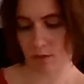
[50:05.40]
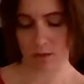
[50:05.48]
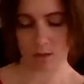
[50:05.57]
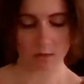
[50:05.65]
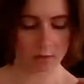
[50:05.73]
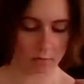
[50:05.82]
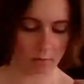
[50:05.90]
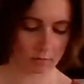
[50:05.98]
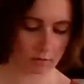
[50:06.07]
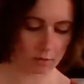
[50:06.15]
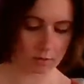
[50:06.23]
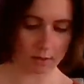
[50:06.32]
Yeah,
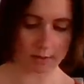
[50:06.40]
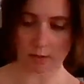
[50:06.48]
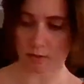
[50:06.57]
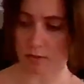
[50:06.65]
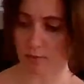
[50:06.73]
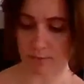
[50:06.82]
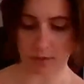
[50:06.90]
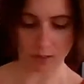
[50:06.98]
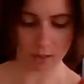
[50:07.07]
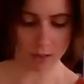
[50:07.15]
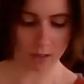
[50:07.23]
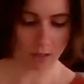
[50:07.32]
I think it's
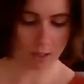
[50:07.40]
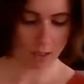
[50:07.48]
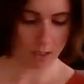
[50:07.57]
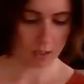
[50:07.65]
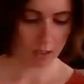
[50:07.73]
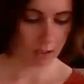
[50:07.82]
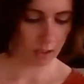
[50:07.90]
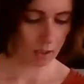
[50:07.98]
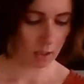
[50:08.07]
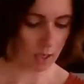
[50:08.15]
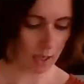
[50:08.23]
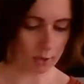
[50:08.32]
fine.
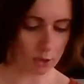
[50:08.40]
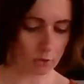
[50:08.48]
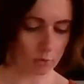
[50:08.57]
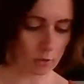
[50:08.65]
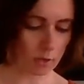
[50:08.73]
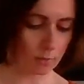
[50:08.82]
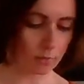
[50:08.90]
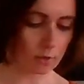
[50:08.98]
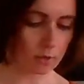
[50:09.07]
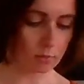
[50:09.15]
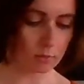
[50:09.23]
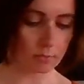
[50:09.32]
Yeah, so I'm going to put
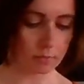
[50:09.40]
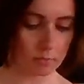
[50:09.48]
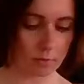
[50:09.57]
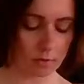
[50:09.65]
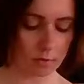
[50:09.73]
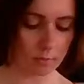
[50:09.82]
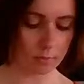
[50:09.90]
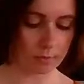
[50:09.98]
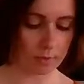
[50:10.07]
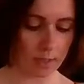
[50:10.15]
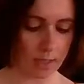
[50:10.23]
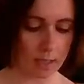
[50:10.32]
them on a
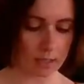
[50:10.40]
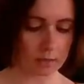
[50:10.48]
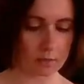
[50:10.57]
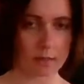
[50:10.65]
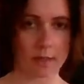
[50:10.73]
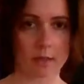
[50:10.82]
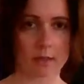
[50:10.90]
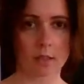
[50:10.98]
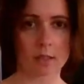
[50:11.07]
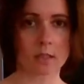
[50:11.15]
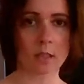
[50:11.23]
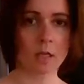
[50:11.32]
plate like
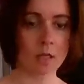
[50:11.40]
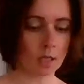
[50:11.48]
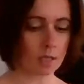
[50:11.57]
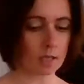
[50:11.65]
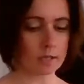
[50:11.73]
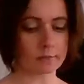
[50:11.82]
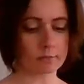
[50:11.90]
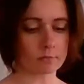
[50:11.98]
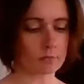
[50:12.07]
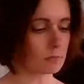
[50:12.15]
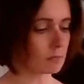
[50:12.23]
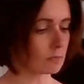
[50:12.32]
this and
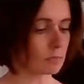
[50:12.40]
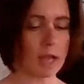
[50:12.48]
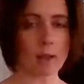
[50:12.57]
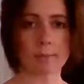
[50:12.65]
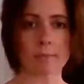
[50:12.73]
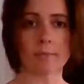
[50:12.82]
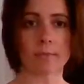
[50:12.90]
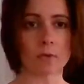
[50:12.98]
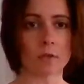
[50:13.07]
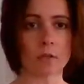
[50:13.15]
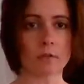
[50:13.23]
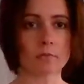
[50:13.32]
zap them
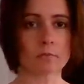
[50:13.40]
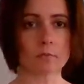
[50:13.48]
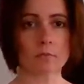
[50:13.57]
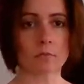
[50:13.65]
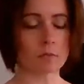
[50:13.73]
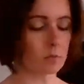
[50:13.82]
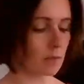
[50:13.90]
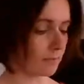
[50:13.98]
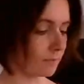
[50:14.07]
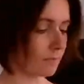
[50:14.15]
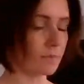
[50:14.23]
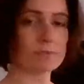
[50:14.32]
for, you know, like
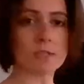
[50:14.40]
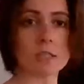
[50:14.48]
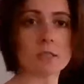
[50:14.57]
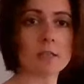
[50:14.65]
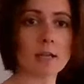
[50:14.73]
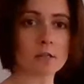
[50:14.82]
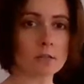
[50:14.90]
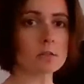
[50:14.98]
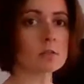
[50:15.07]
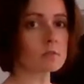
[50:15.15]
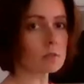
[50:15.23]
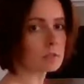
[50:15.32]
15
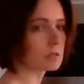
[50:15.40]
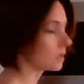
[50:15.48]
seconds. Let's